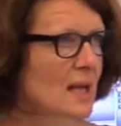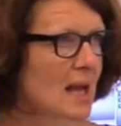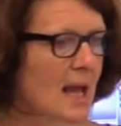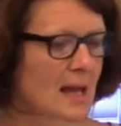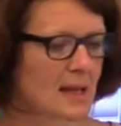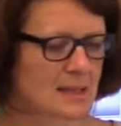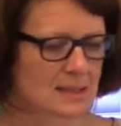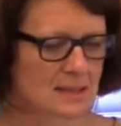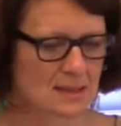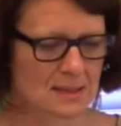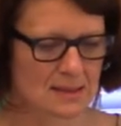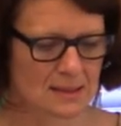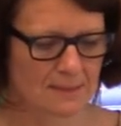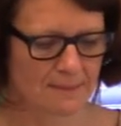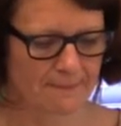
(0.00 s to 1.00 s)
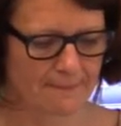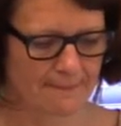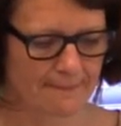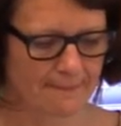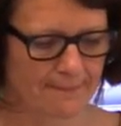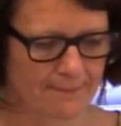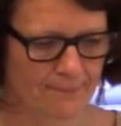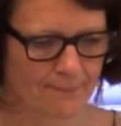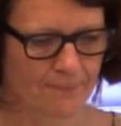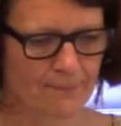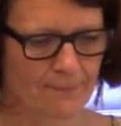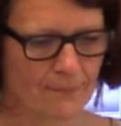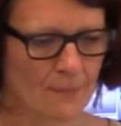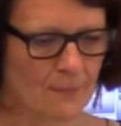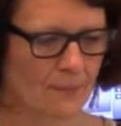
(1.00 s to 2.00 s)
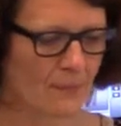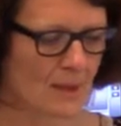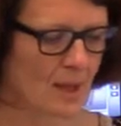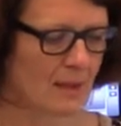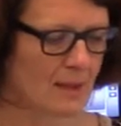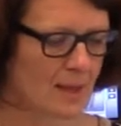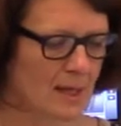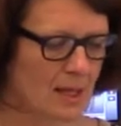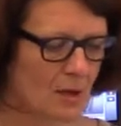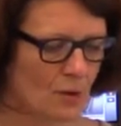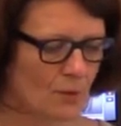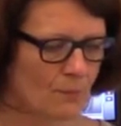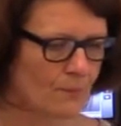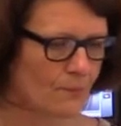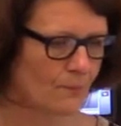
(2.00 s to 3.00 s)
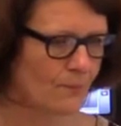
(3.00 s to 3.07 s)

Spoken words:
alliances. Thank you.